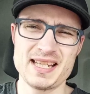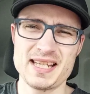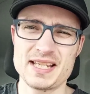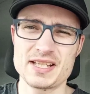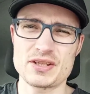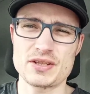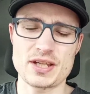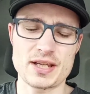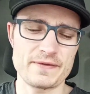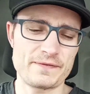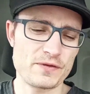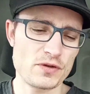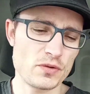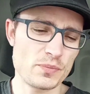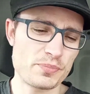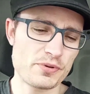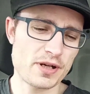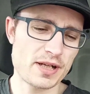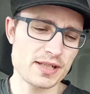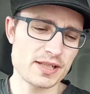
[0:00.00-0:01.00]
So yeah, fuel
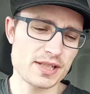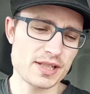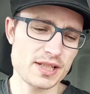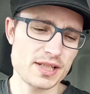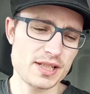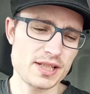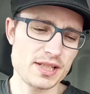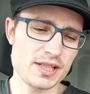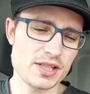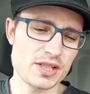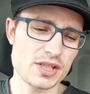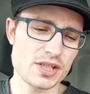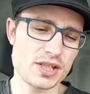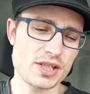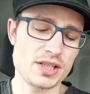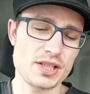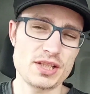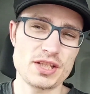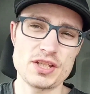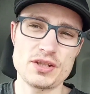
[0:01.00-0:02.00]
prices,
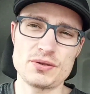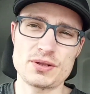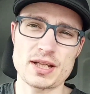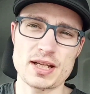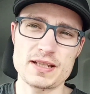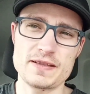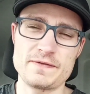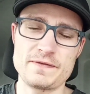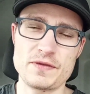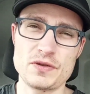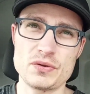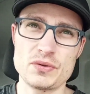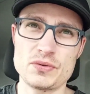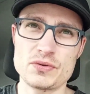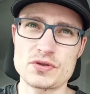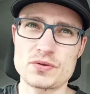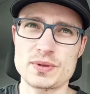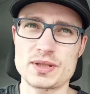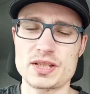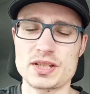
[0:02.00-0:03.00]
the UK
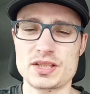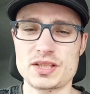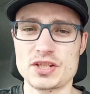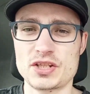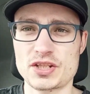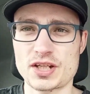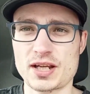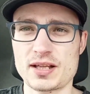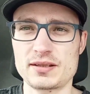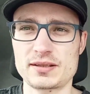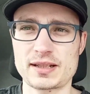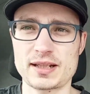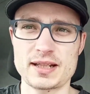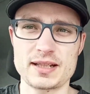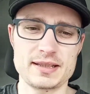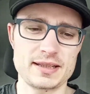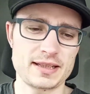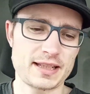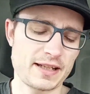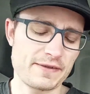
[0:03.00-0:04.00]
Fuels, which is the Shell
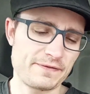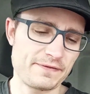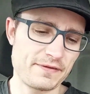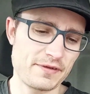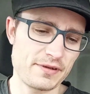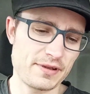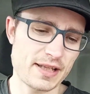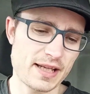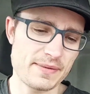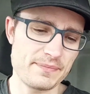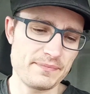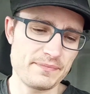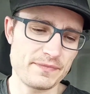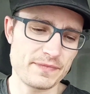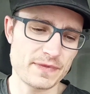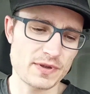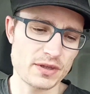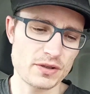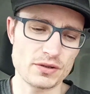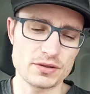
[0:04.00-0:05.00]
card I get through them,
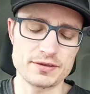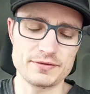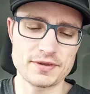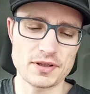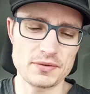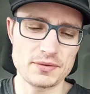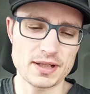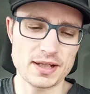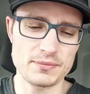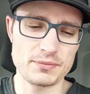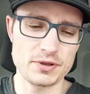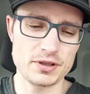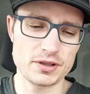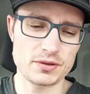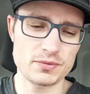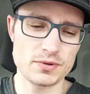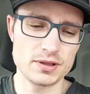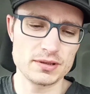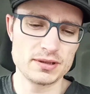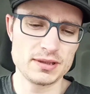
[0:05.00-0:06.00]
not their own
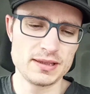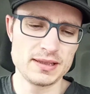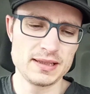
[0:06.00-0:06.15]
network one,